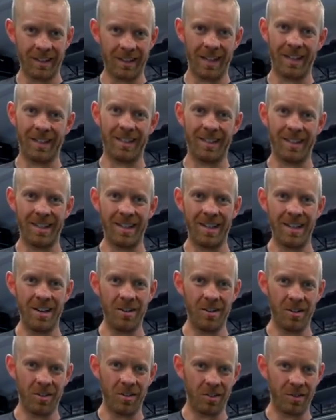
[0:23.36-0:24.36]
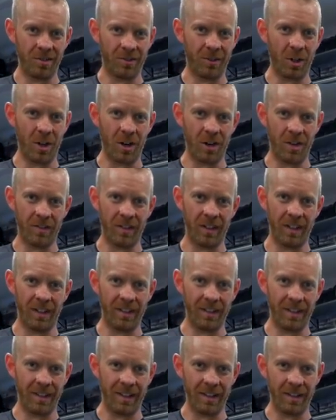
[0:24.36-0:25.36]
takes years of carving
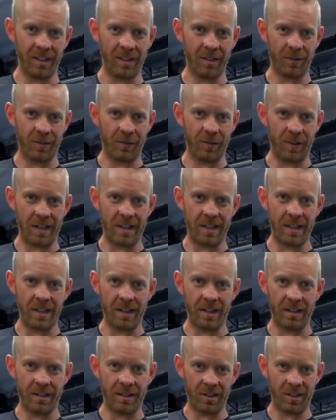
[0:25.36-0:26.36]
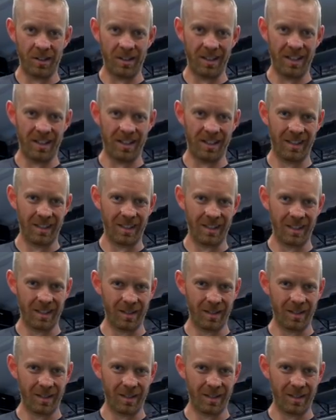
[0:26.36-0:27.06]
into this fine artistic